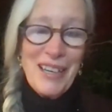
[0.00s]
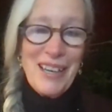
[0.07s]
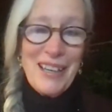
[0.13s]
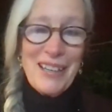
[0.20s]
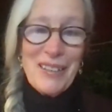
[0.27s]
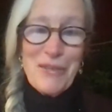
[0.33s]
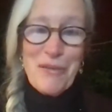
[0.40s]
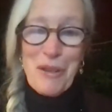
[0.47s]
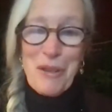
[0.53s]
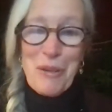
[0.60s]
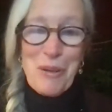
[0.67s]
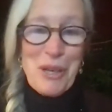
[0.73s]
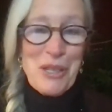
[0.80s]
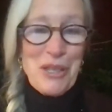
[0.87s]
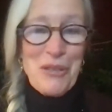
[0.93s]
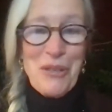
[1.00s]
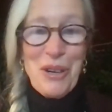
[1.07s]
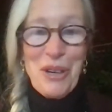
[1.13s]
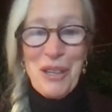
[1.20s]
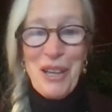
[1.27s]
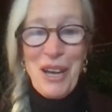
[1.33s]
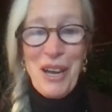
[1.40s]
and for the rest of
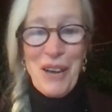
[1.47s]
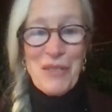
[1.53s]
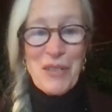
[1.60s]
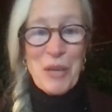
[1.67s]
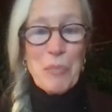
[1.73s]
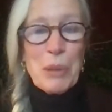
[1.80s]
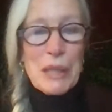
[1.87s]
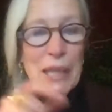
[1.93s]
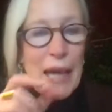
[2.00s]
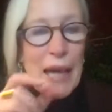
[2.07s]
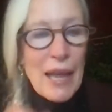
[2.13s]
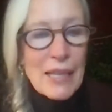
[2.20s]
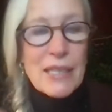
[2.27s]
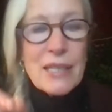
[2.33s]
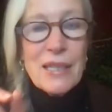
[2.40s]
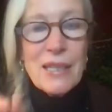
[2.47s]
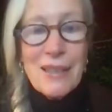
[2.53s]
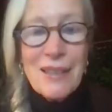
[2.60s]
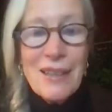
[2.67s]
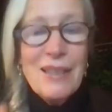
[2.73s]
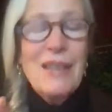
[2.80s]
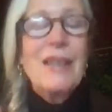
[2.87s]
our lives and planting